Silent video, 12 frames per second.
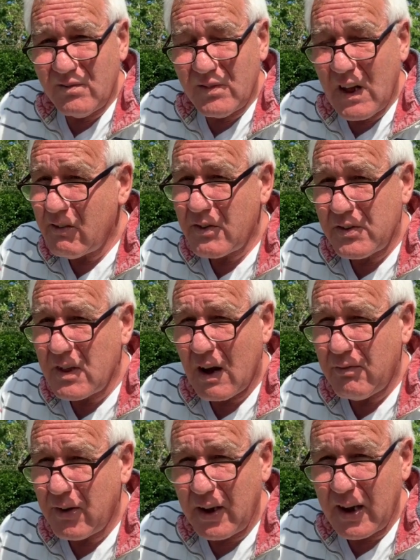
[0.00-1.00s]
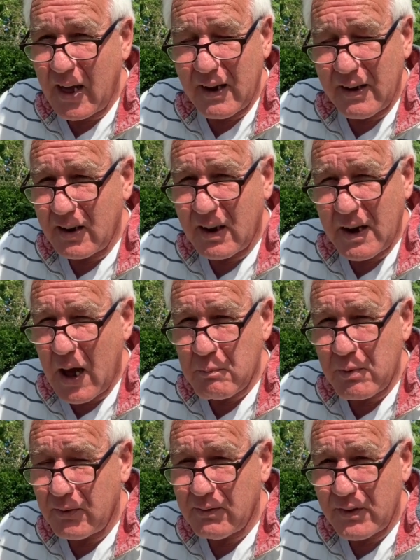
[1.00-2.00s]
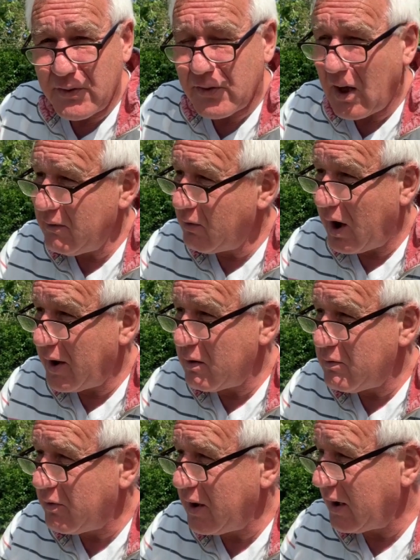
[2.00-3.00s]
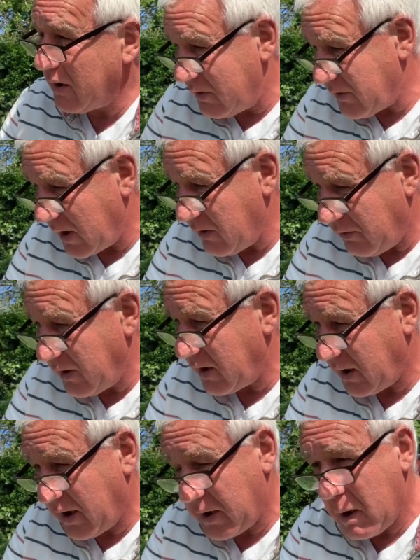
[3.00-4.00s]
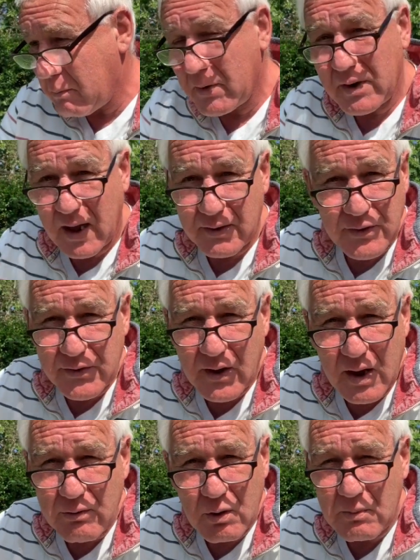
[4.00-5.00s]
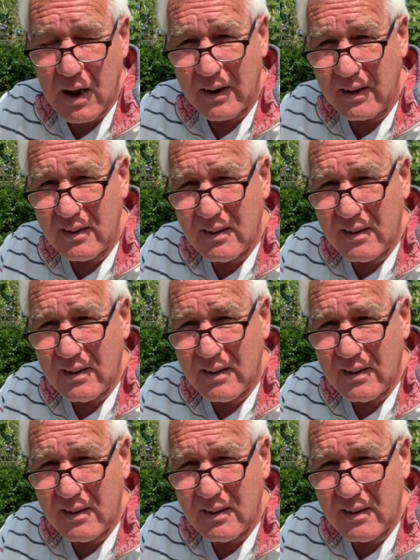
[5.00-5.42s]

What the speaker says: There is nothing now that can happen to save. I don't think there is anything that can happen now to save your money.